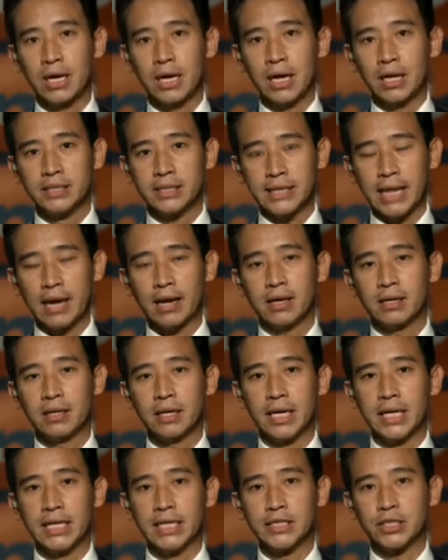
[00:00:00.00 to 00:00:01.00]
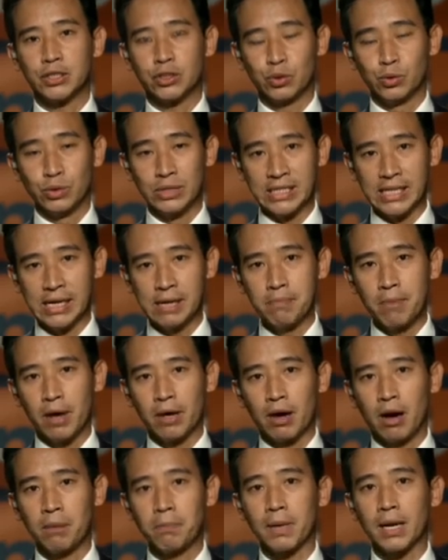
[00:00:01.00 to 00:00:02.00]
Second is to
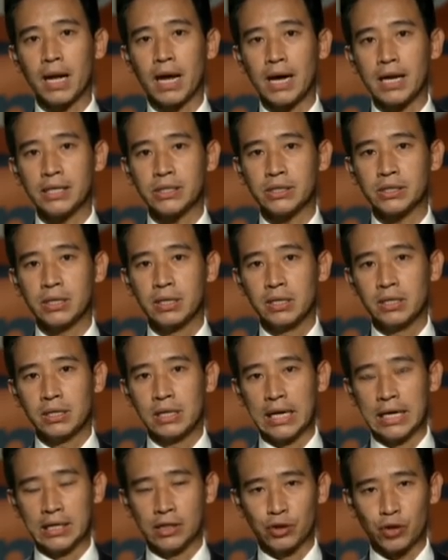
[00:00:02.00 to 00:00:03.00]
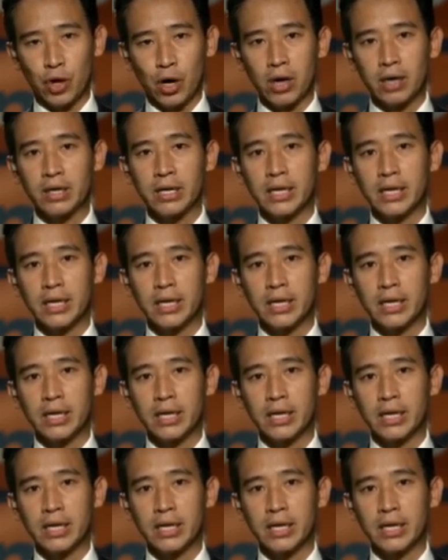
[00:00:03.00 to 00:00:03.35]
demonopolize. And third